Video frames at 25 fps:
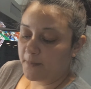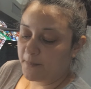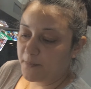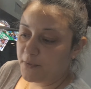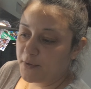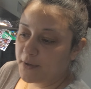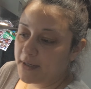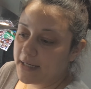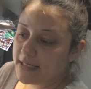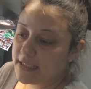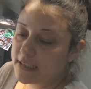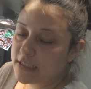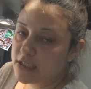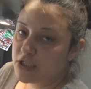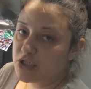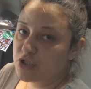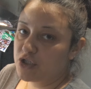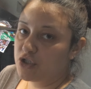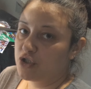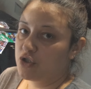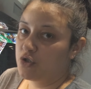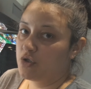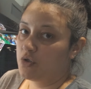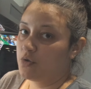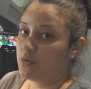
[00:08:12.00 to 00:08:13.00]
put in
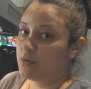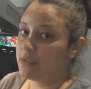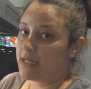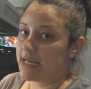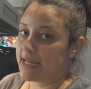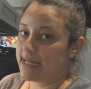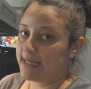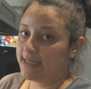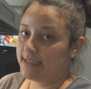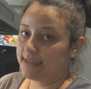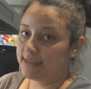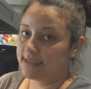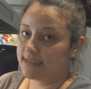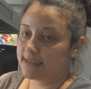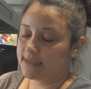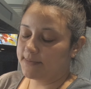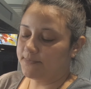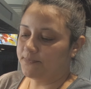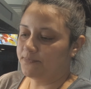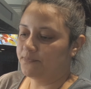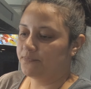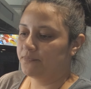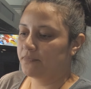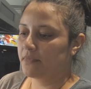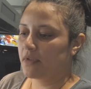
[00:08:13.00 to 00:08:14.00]
two
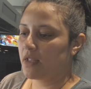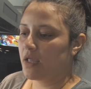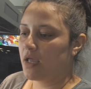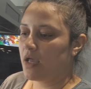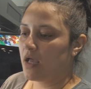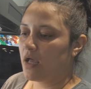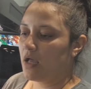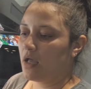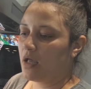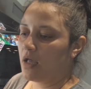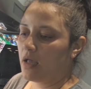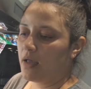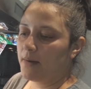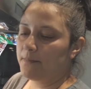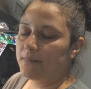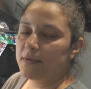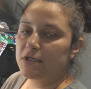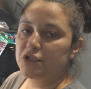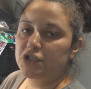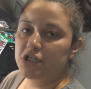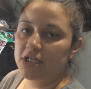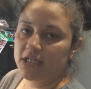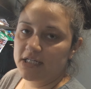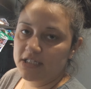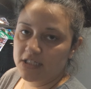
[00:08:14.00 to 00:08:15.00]
eggs, um,
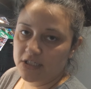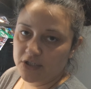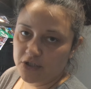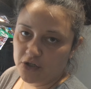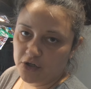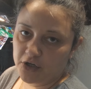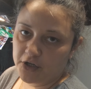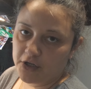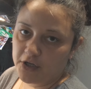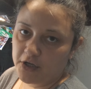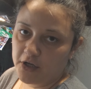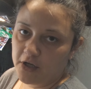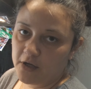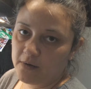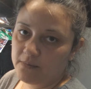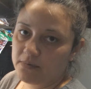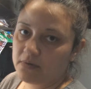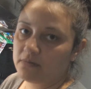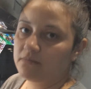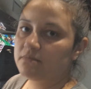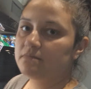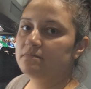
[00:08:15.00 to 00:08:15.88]
chicken stock cube,